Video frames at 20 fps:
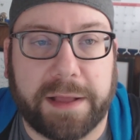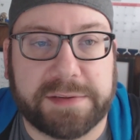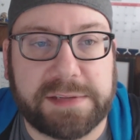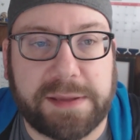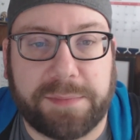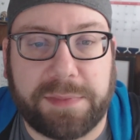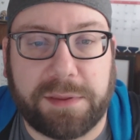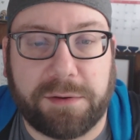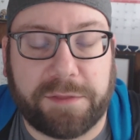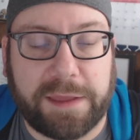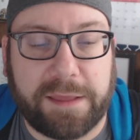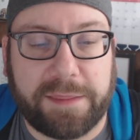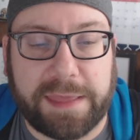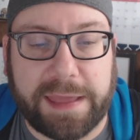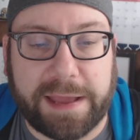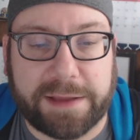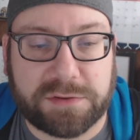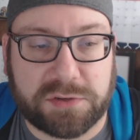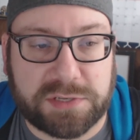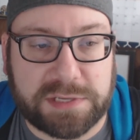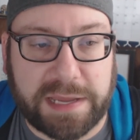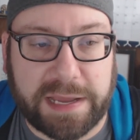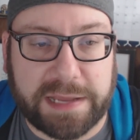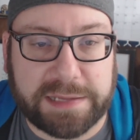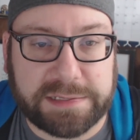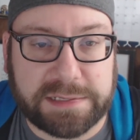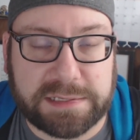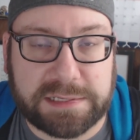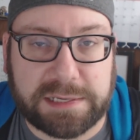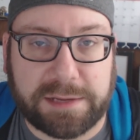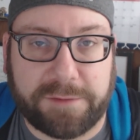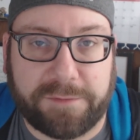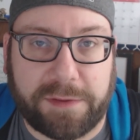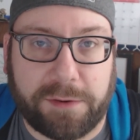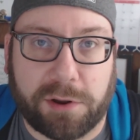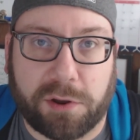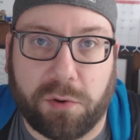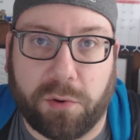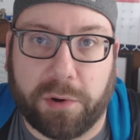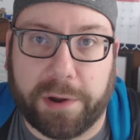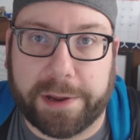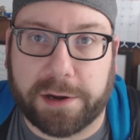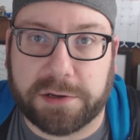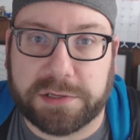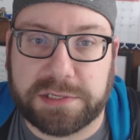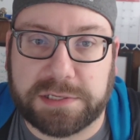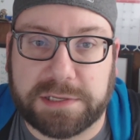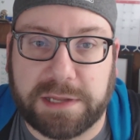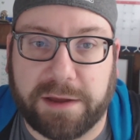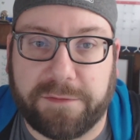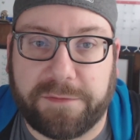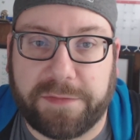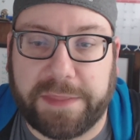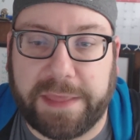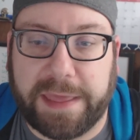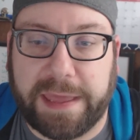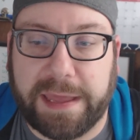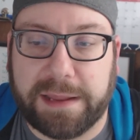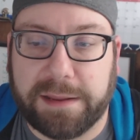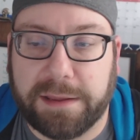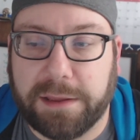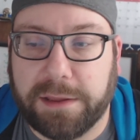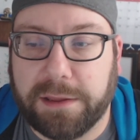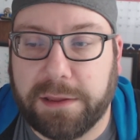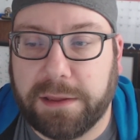Same thing with any of the exercises. If they require stuff that